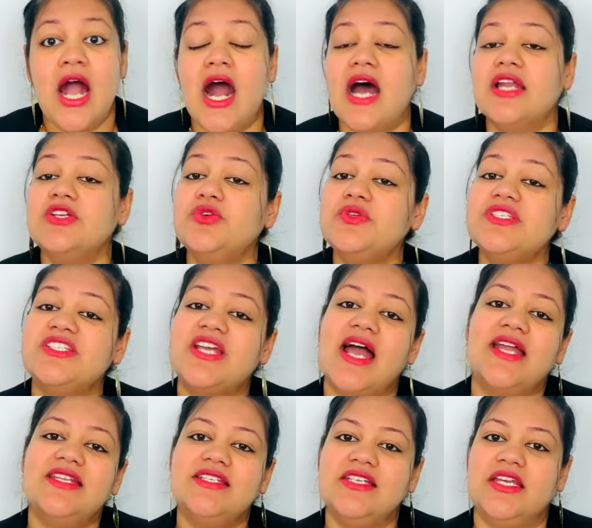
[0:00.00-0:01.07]

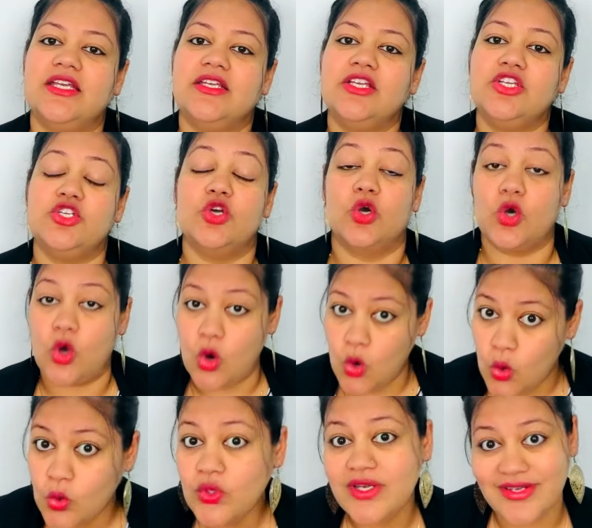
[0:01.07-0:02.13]
Understanding your
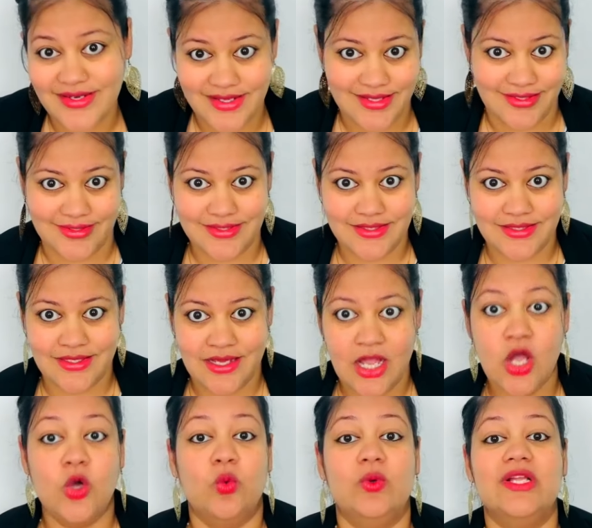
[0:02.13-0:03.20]
own needs
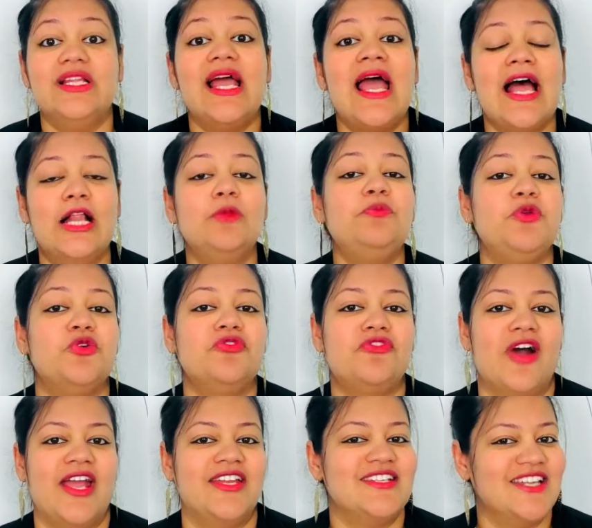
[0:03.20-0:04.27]
will help you
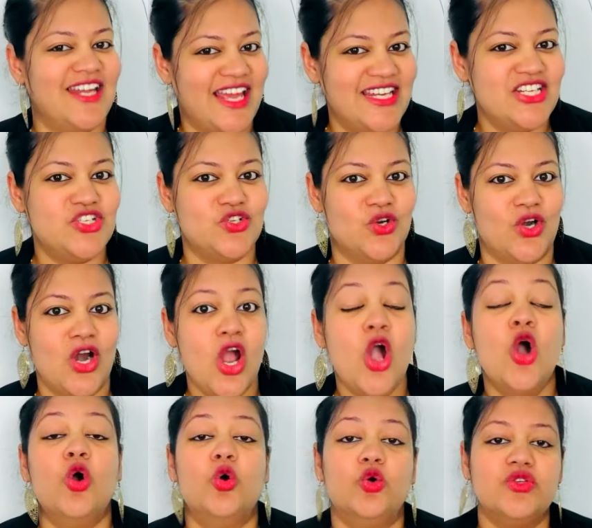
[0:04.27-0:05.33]
find an editor
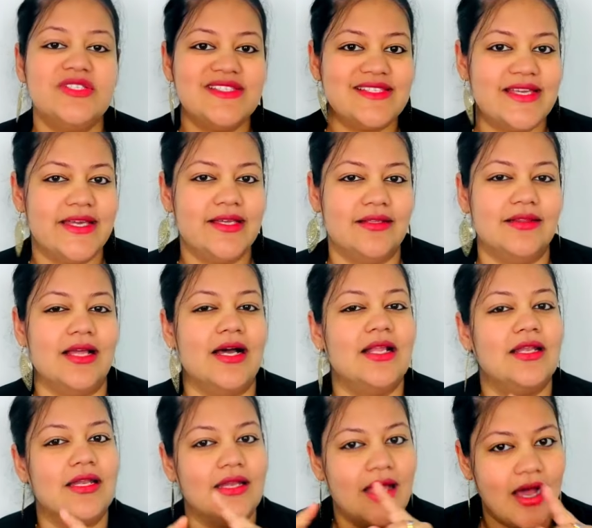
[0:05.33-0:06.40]
whose skill
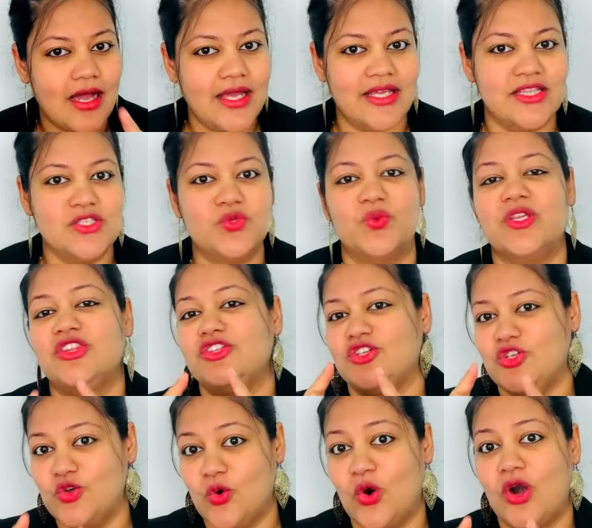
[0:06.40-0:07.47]
aligns with
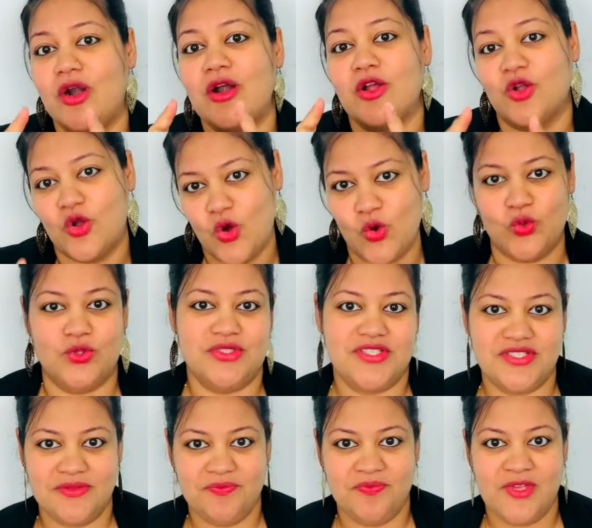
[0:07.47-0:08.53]
your
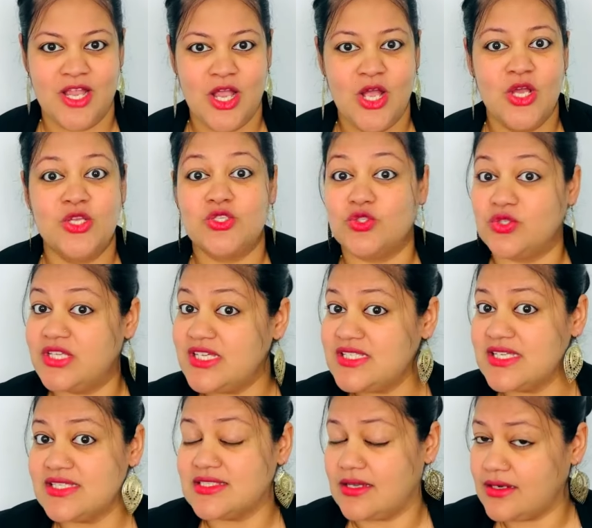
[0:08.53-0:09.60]
goals. So this
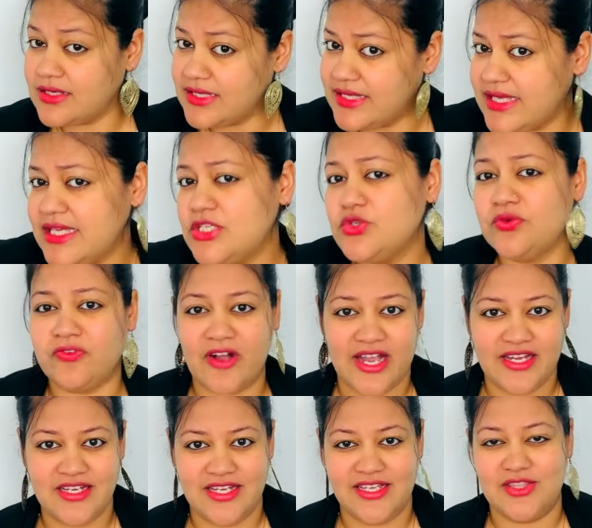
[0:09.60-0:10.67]
is a key to
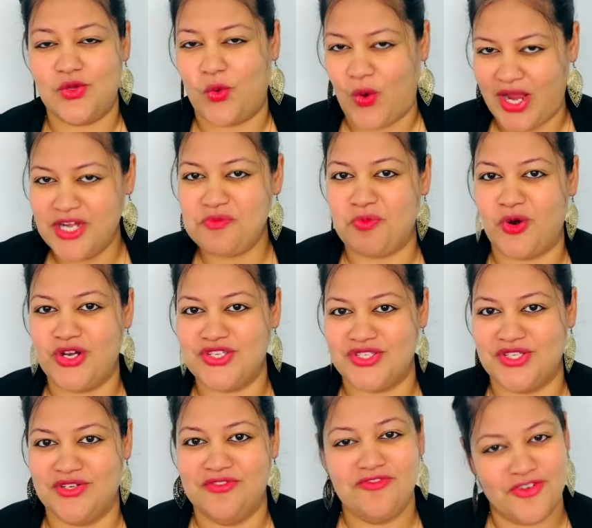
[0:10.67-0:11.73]
finding the right
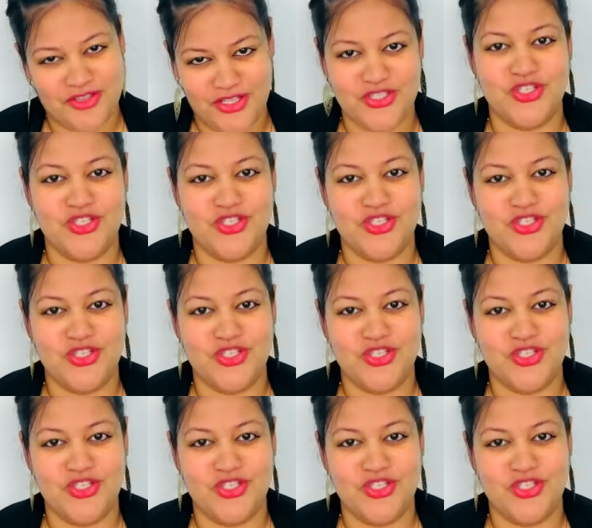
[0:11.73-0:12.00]
person for the